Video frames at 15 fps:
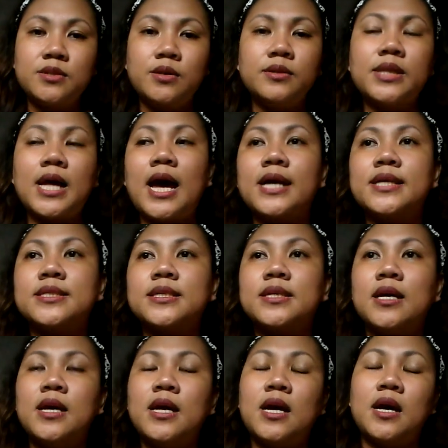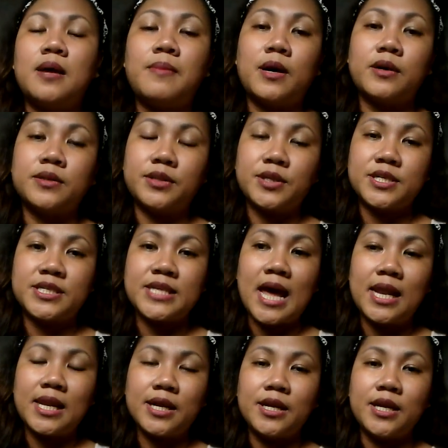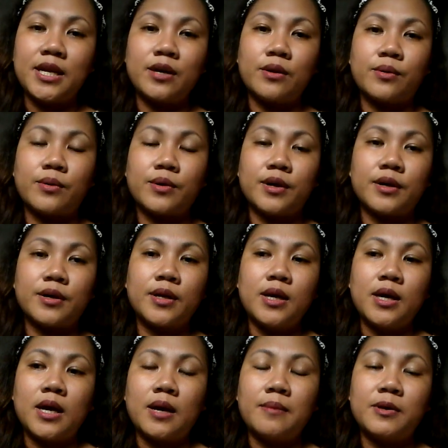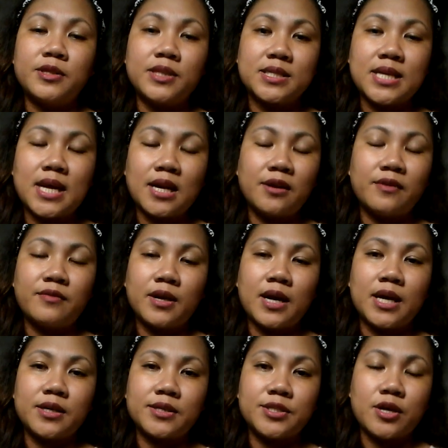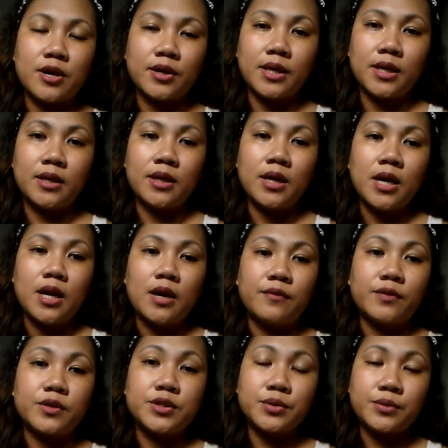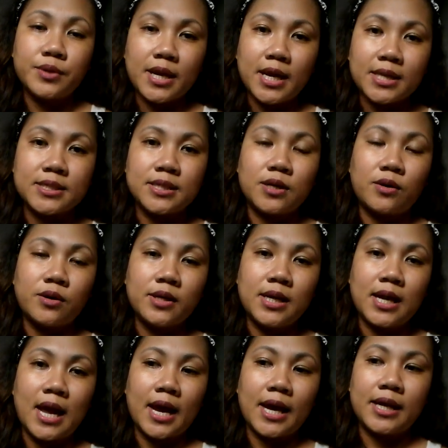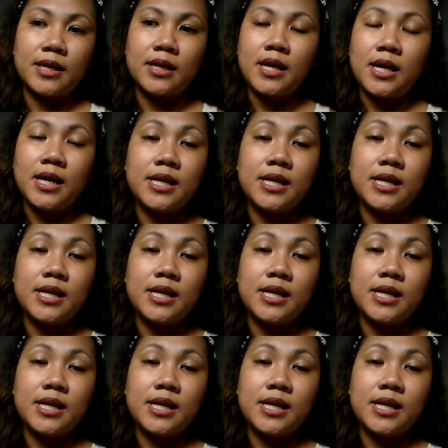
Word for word: don't ask about their salary or about the salary of a guy you're talking for two days online.